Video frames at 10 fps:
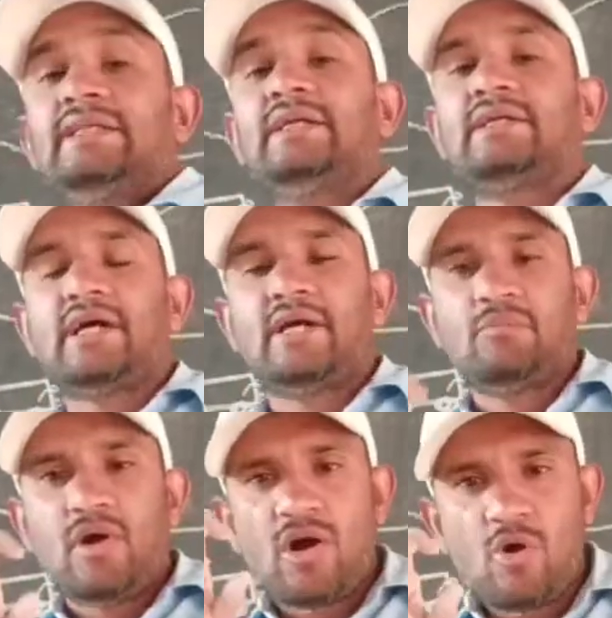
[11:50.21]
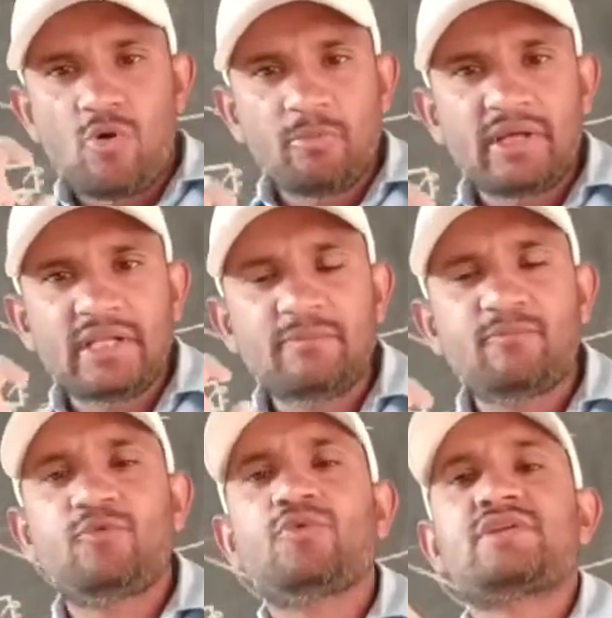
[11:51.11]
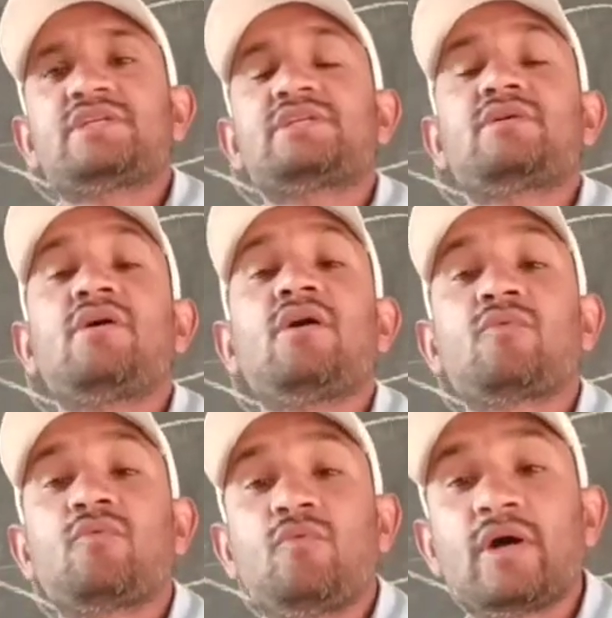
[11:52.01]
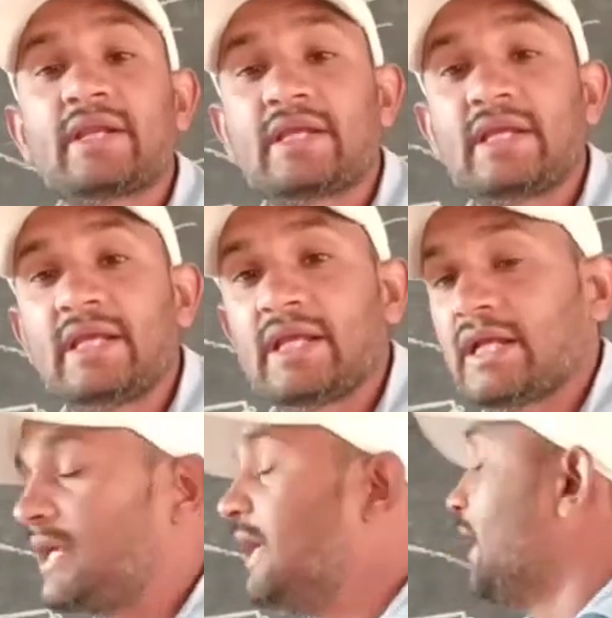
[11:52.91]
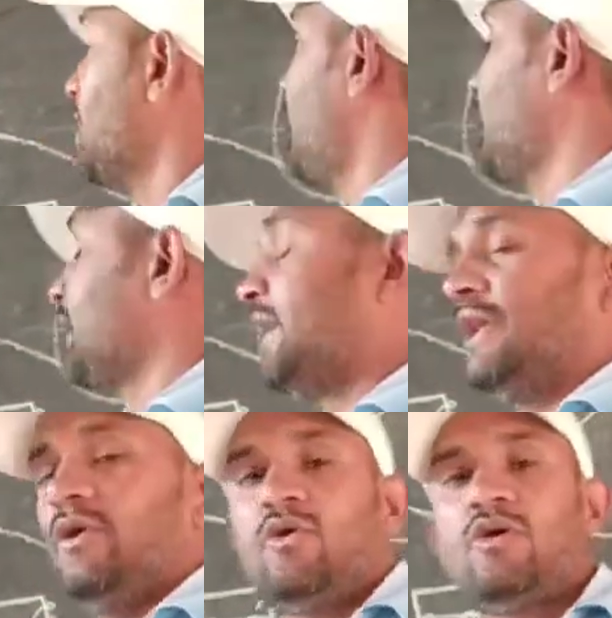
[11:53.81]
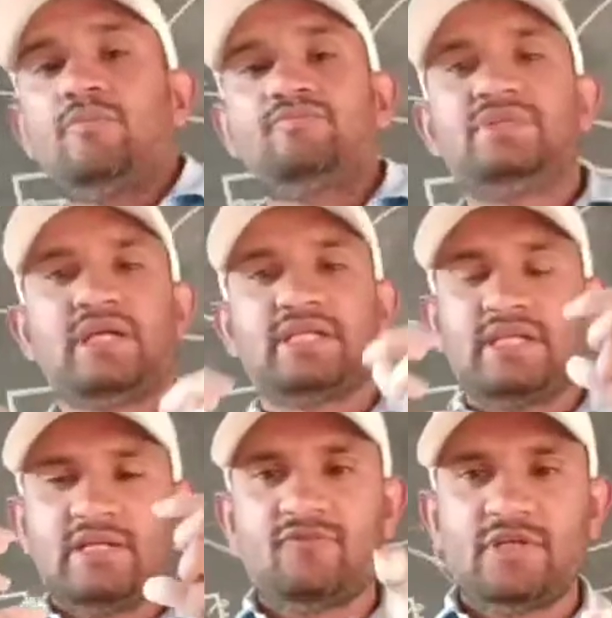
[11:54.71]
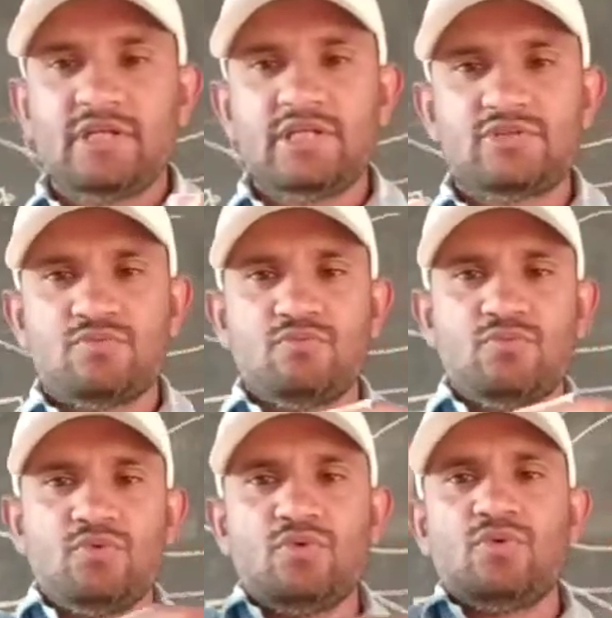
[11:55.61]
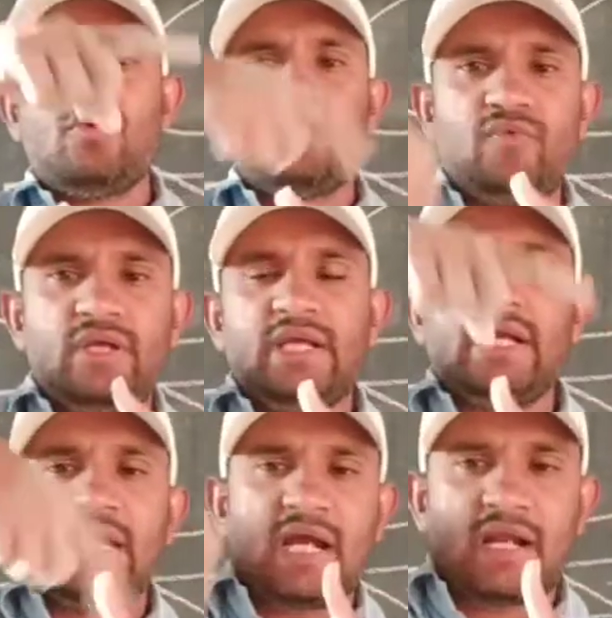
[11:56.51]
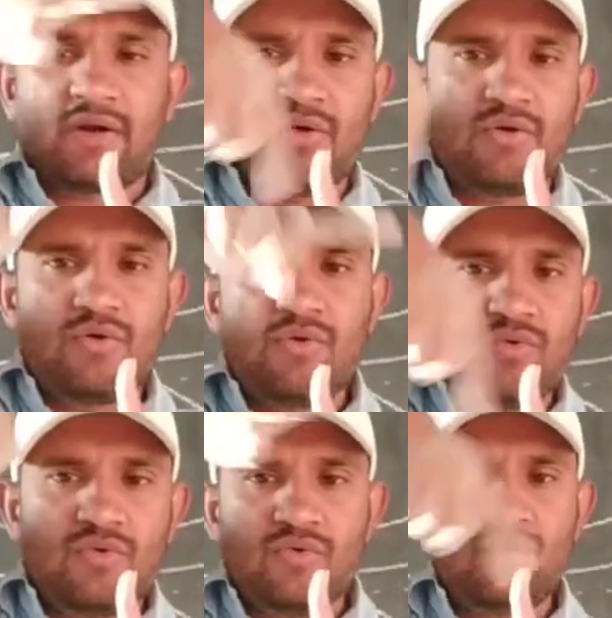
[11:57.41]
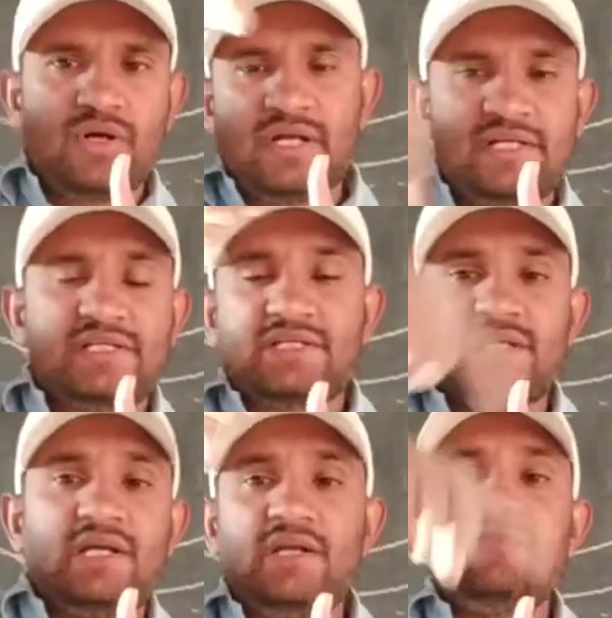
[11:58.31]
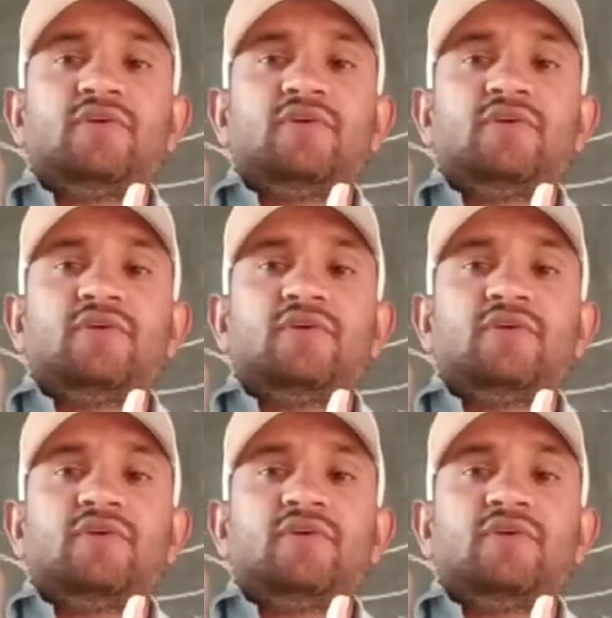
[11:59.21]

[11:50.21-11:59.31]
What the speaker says: the time, how many forces are working? Any object, if it is moving around itself,